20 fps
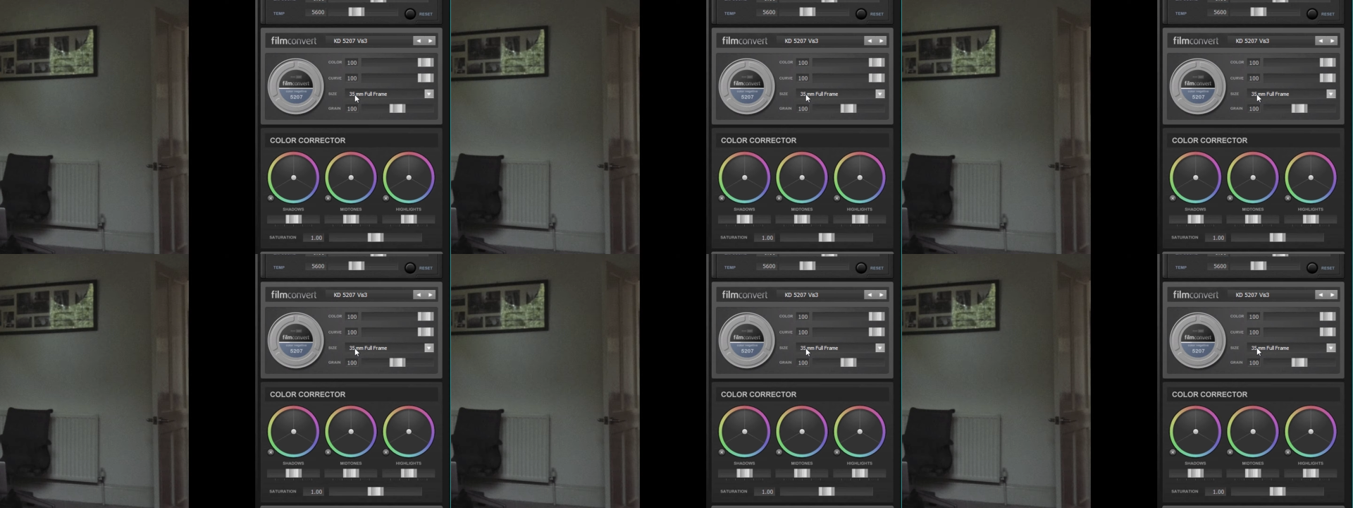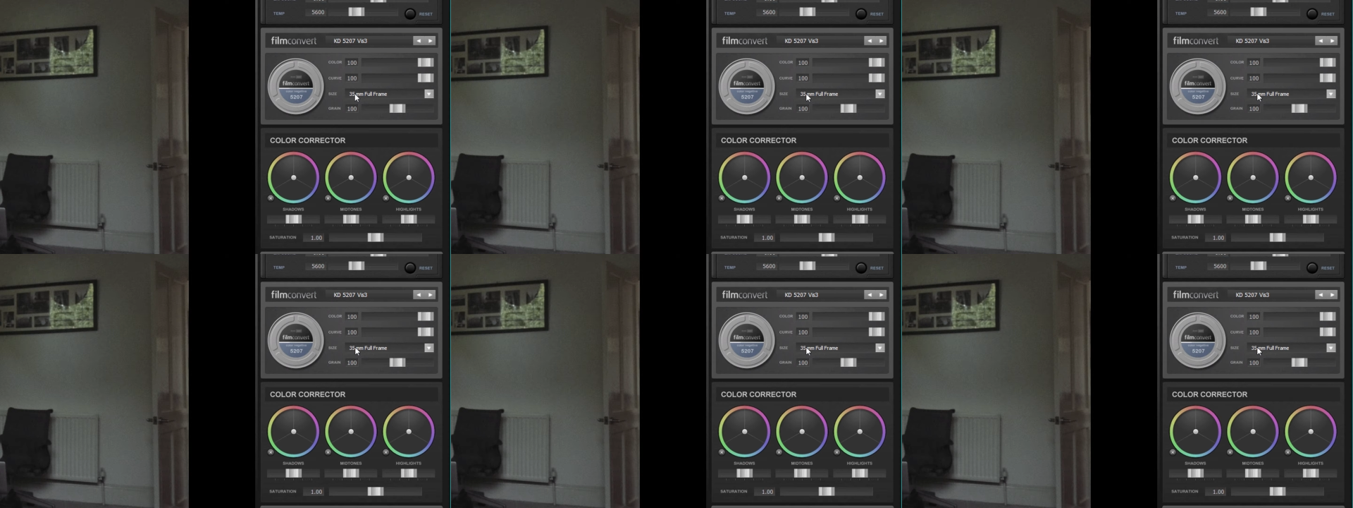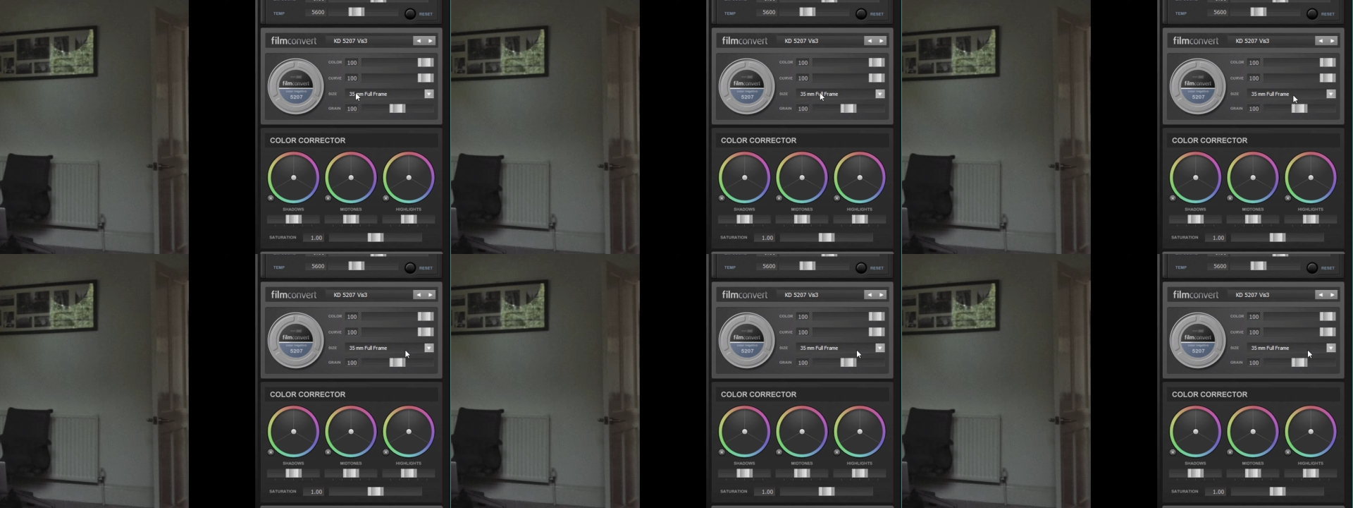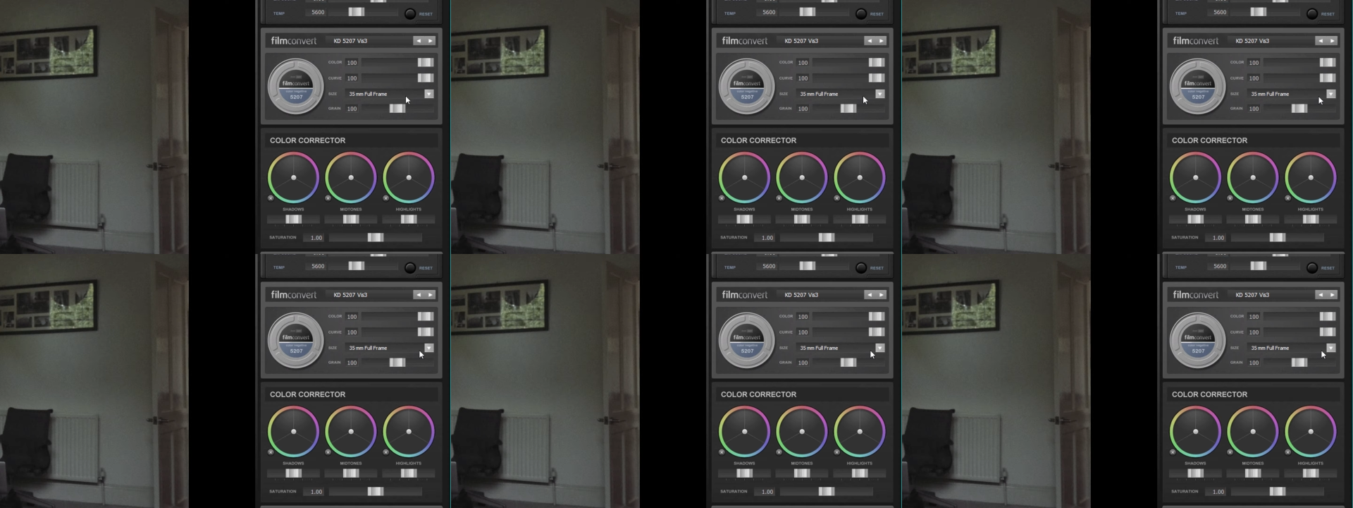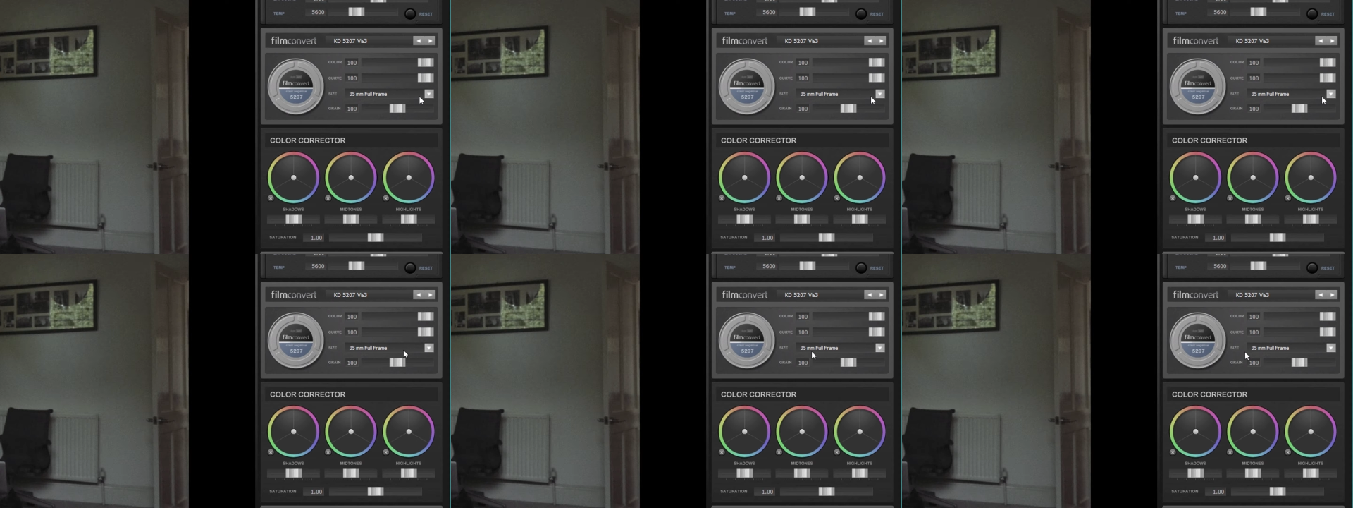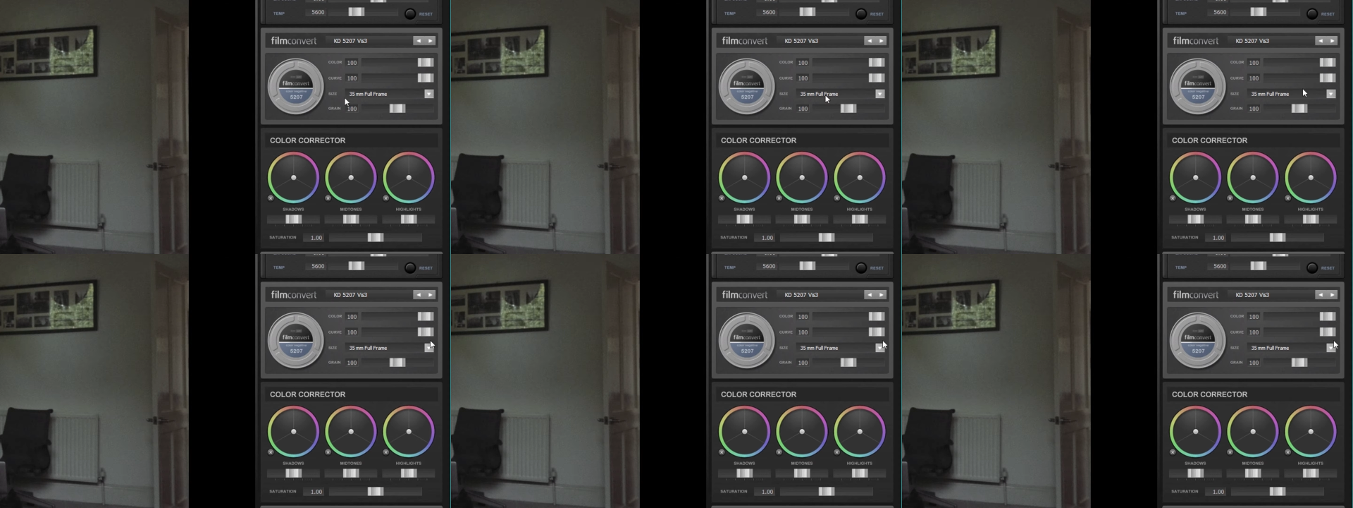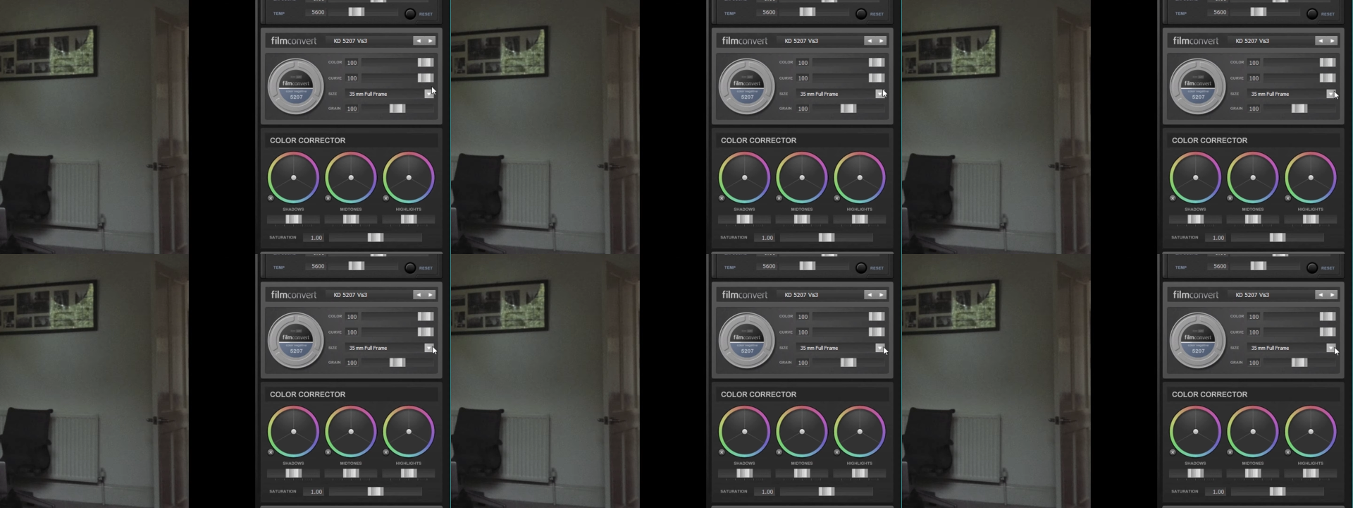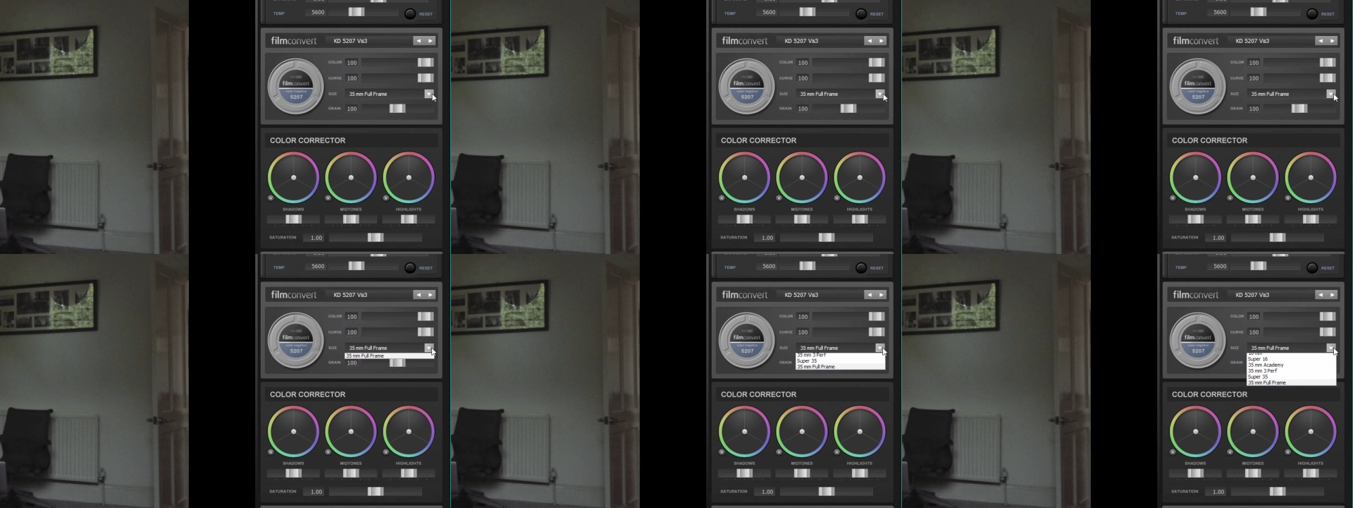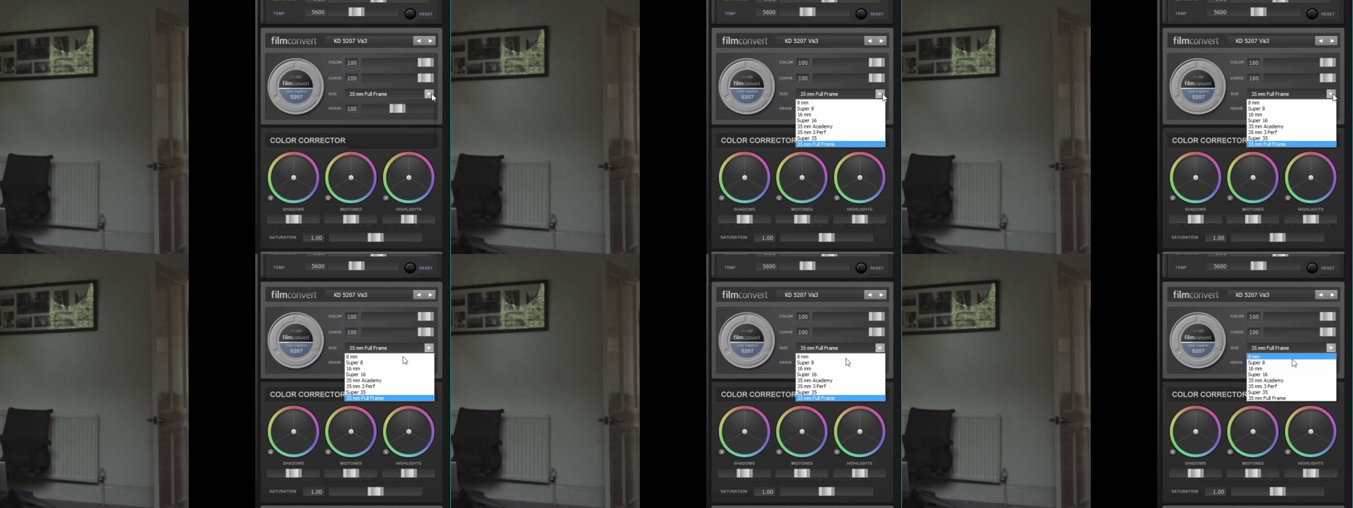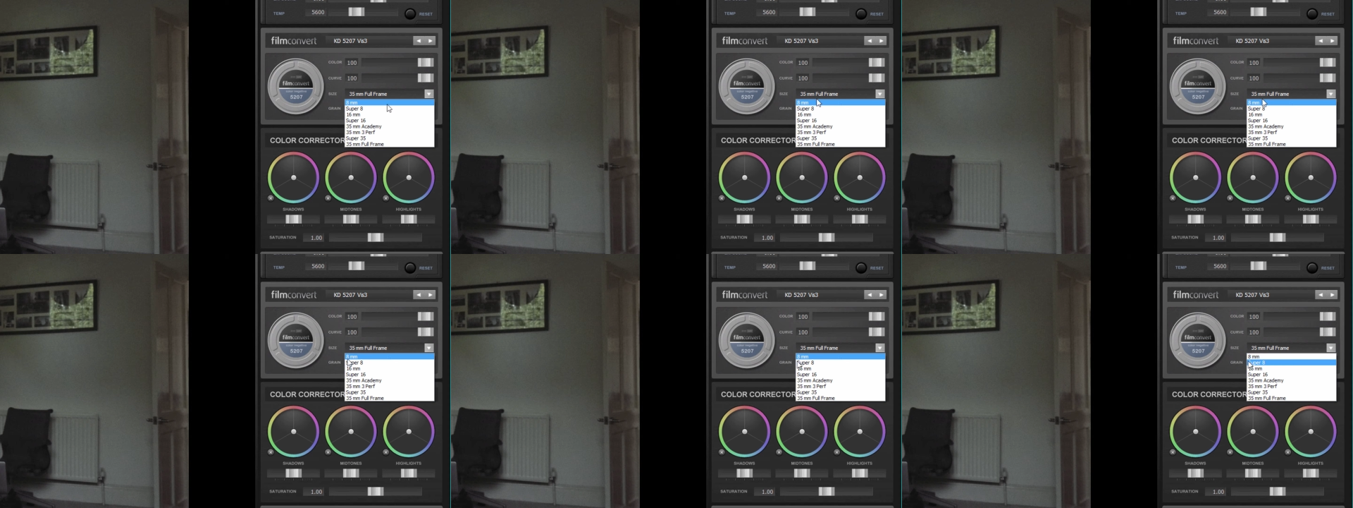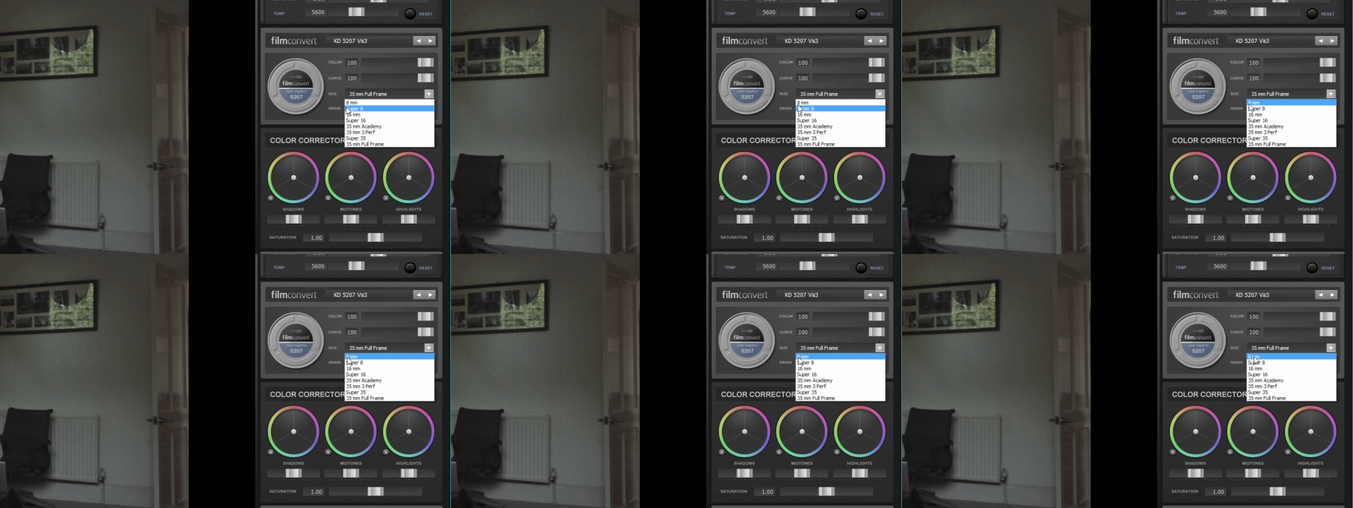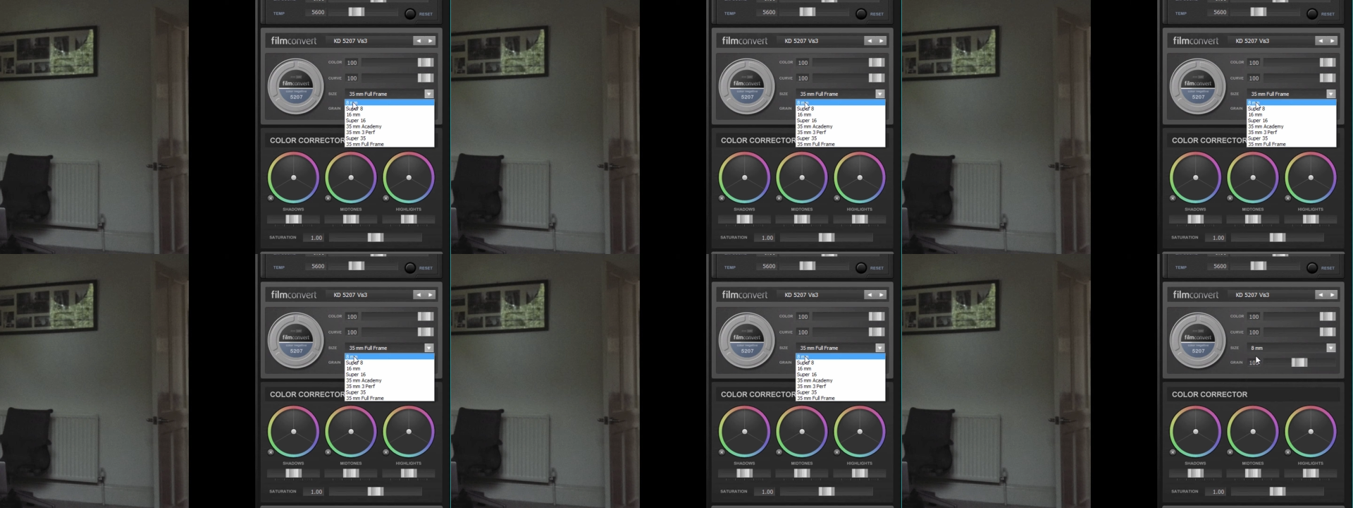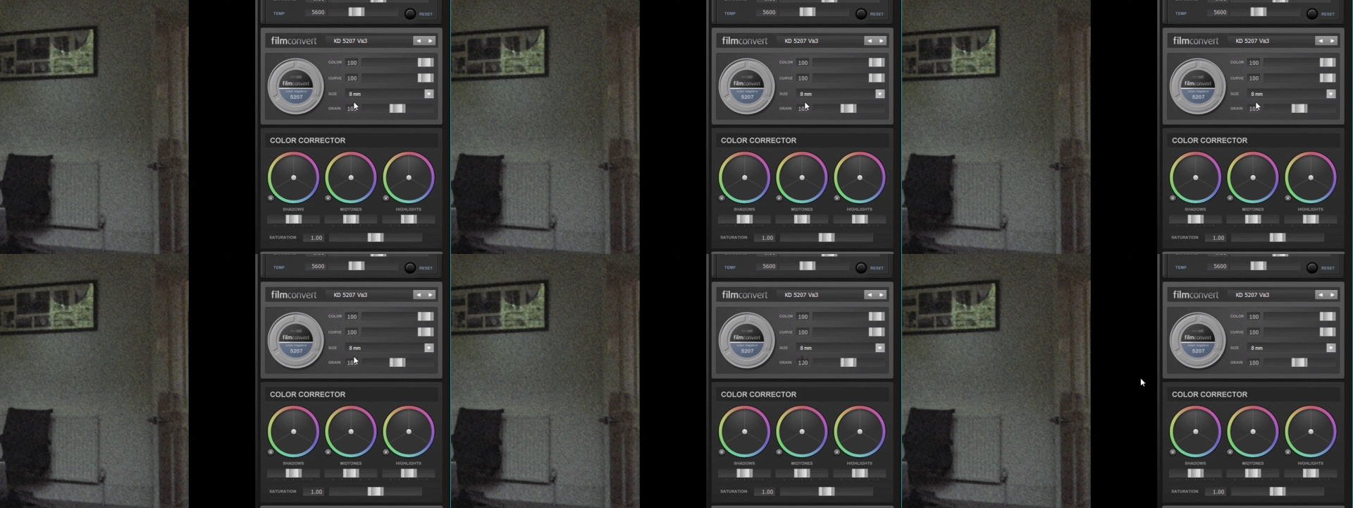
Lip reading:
[unreadable: no face in view]